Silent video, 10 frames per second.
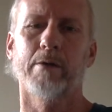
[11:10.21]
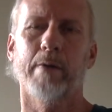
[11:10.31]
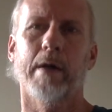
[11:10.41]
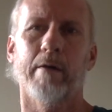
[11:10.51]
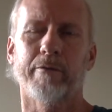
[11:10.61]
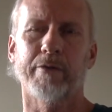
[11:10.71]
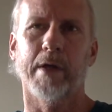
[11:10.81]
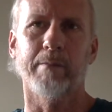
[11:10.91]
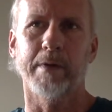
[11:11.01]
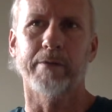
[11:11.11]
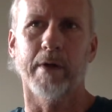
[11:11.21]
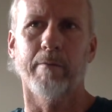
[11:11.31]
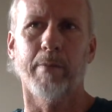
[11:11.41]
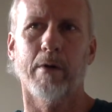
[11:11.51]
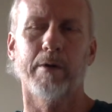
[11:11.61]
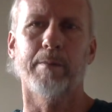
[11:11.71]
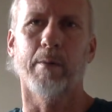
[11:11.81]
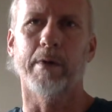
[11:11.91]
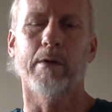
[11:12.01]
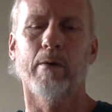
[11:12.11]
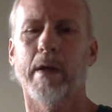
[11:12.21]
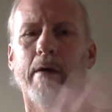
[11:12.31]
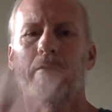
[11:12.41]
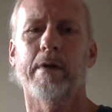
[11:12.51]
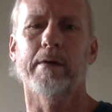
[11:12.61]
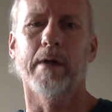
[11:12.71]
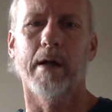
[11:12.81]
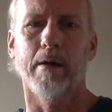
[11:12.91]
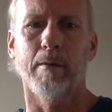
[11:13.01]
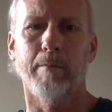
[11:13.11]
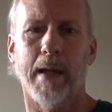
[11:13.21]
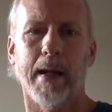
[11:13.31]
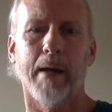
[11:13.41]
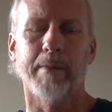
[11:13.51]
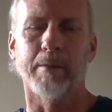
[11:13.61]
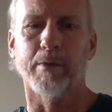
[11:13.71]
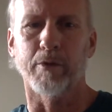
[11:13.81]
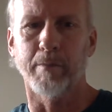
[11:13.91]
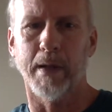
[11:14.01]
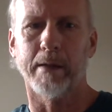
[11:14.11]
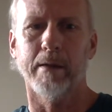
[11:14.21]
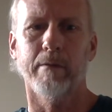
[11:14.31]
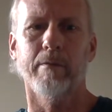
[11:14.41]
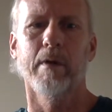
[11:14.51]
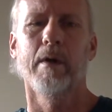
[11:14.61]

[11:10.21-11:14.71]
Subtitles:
We have segments of parts, but we don't have the entire panoptic perspective.